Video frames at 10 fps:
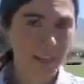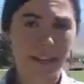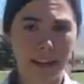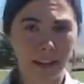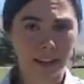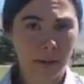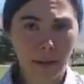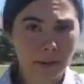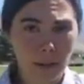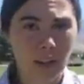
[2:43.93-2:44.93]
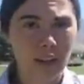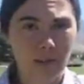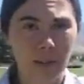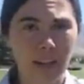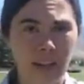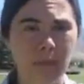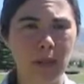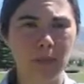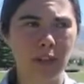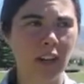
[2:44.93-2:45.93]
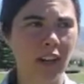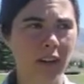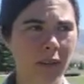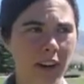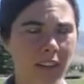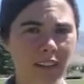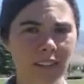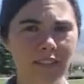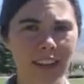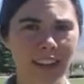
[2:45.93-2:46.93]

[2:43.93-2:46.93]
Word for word: And yeah, I have a lot of competitive people here where I live,